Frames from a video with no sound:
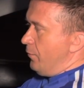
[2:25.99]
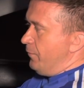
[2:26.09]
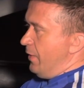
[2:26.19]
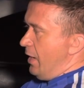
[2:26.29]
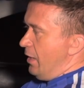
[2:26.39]

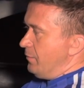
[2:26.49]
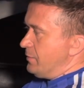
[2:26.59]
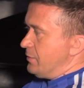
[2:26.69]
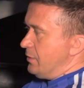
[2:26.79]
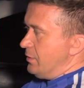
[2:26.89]
5,
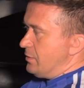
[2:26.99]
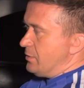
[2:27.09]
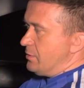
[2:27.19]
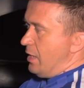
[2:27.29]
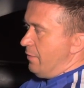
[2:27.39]

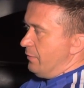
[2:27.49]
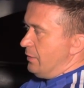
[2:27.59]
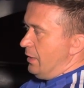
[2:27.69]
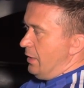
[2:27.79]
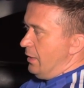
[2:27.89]
6, 7,
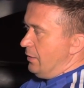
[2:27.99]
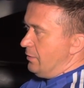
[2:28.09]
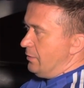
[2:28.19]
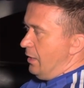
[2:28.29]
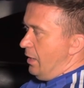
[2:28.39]

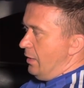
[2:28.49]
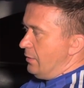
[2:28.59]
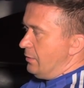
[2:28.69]
8, 9, 10.